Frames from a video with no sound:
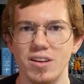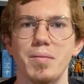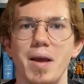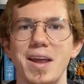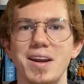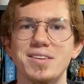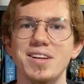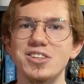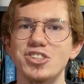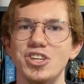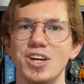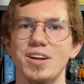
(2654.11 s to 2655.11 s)
In
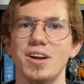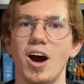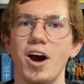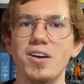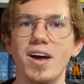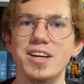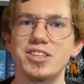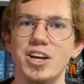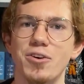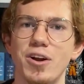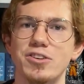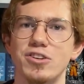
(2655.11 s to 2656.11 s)
addition, unlike
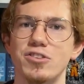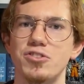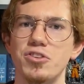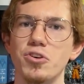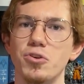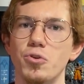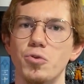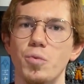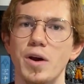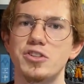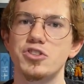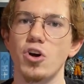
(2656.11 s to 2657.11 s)
Generation 2,
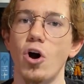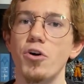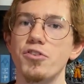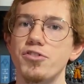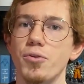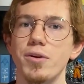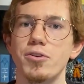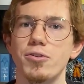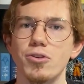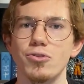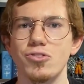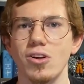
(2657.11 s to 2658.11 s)
which also
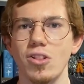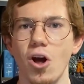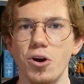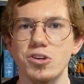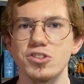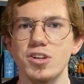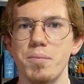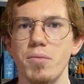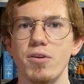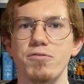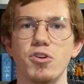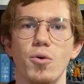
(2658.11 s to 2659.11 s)
introduced a large number
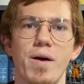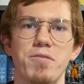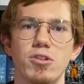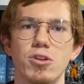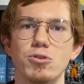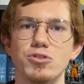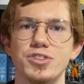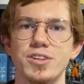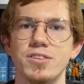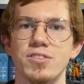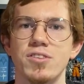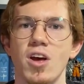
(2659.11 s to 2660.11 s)
of new
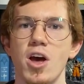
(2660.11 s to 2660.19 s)
evolutions,